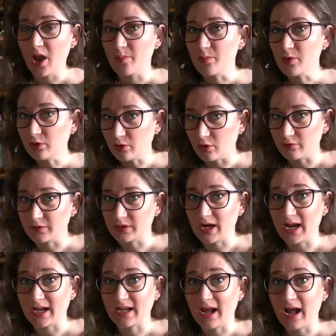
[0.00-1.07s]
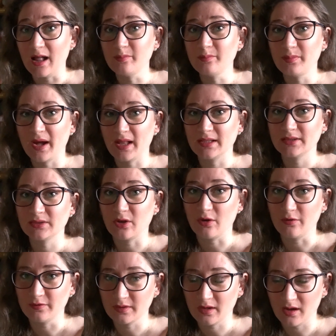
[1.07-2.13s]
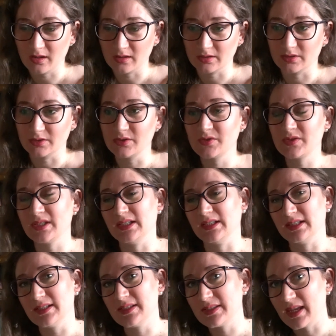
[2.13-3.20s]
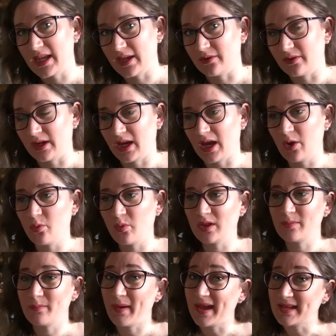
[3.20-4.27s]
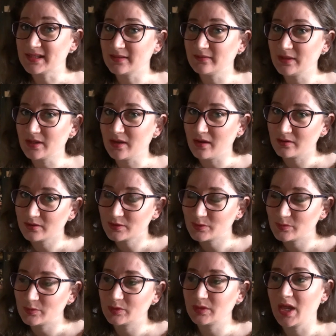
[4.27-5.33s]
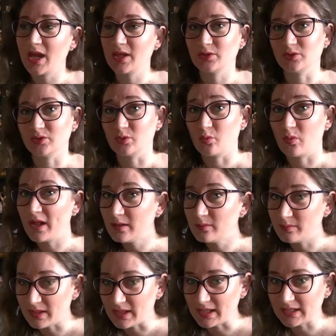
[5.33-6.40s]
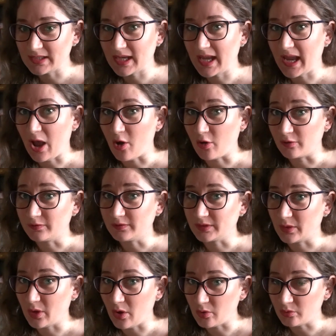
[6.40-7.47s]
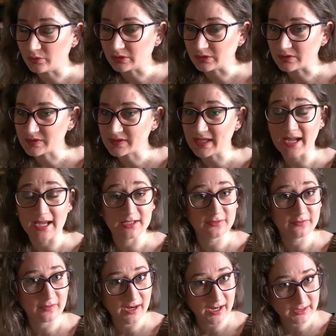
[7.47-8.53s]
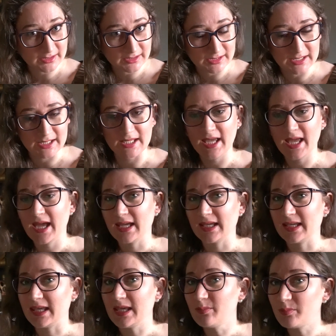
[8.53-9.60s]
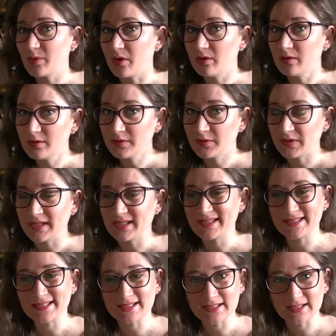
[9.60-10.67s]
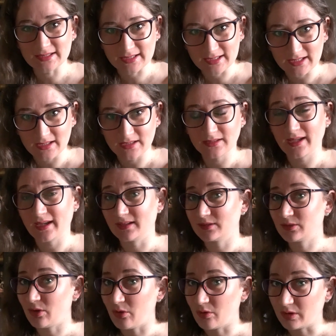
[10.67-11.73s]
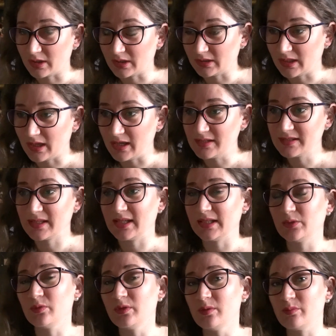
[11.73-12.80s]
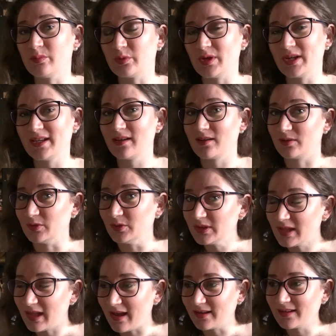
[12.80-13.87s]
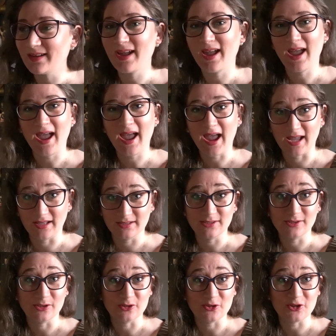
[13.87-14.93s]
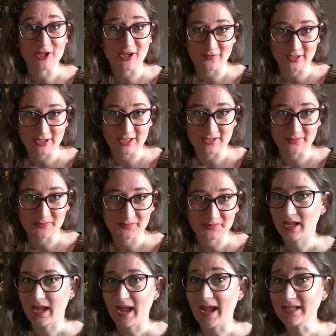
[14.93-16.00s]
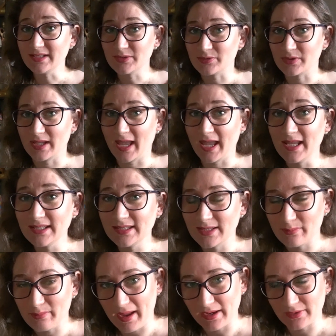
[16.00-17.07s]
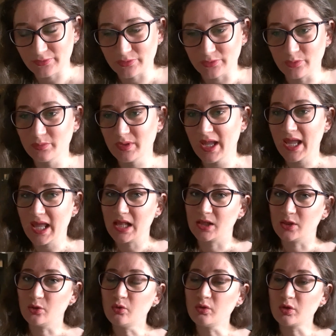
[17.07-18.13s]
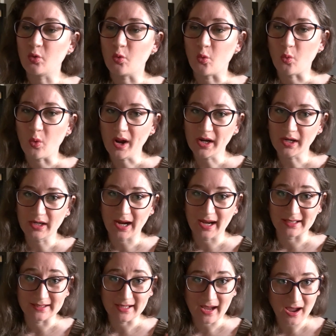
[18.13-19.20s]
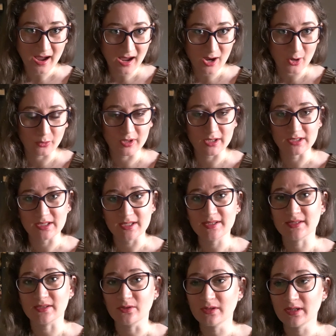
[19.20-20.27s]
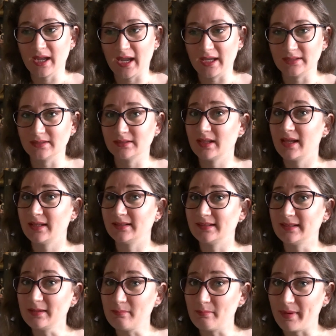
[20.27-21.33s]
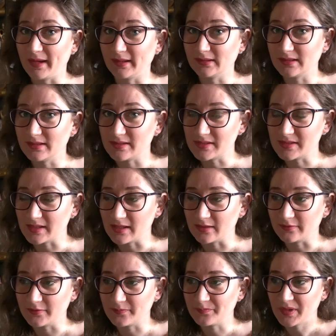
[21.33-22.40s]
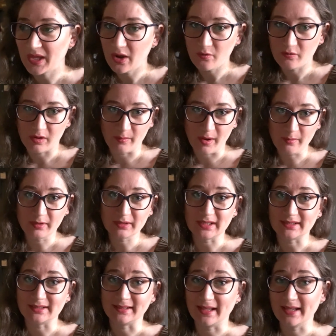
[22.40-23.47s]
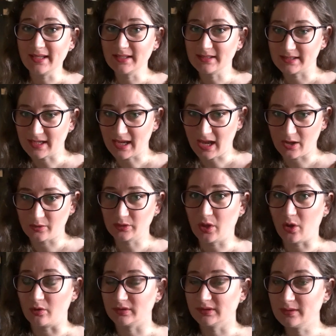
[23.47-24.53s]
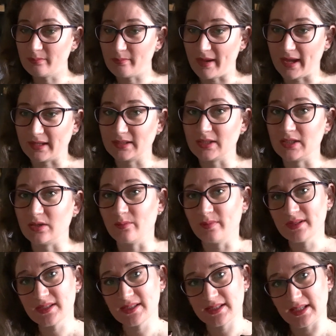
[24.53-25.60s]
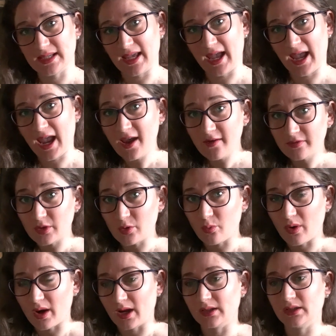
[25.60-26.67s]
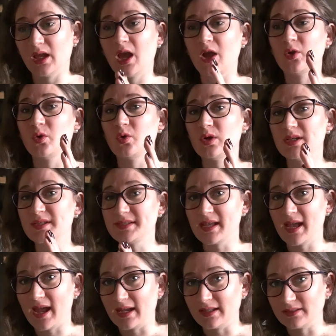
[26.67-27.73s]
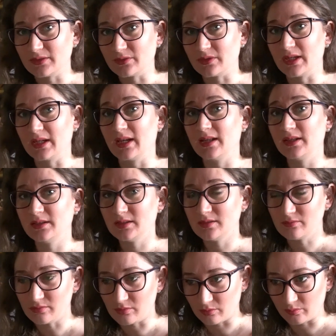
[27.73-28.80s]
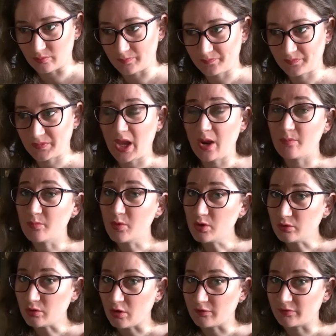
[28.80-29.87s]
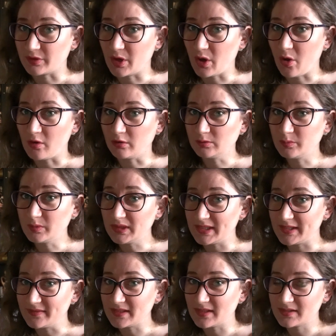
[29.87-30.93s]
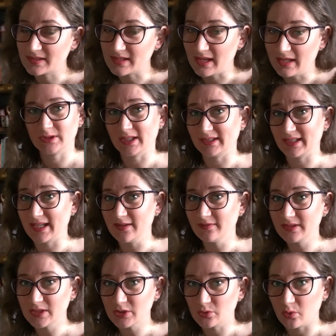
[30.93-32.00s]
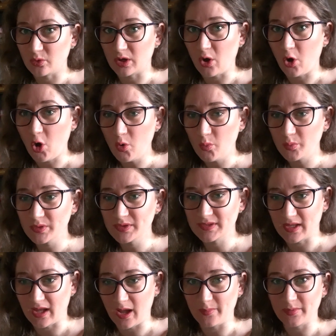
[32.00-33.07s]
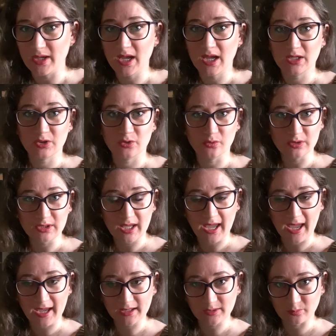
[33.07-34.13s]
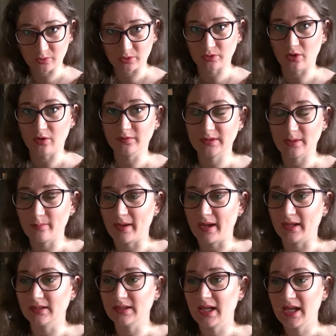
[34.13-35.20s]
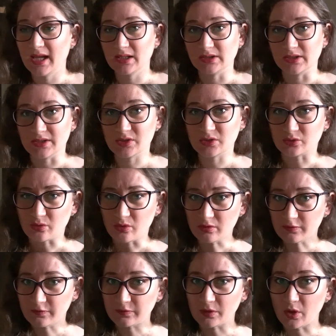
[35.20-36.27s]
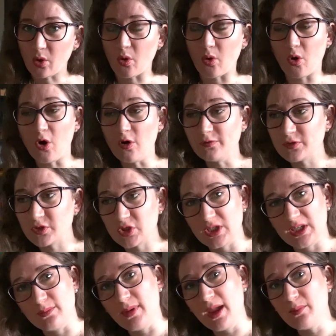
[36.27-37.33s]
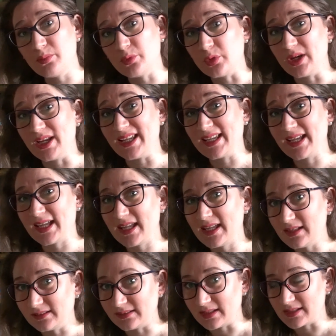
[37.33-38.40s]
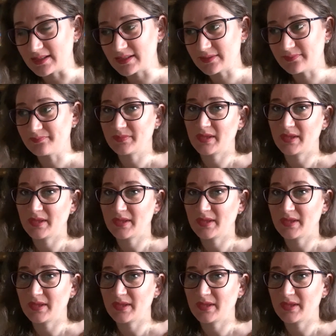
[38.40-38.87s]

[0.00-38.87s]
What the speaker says: Moreover, a calm palette of colors in this area will massively contribute to the well-being of the owners. And finally, keep all things clean and organized. It will bring good luck and longevity. Entering in the bedroom, look where and how it is located, the bed itself. Remember that lying down on the bed, you must see everyone who is entering the room. Moreover, old beliefs say that if the door opens up to the headboard of the bed, the strong flow of chi may bring illness.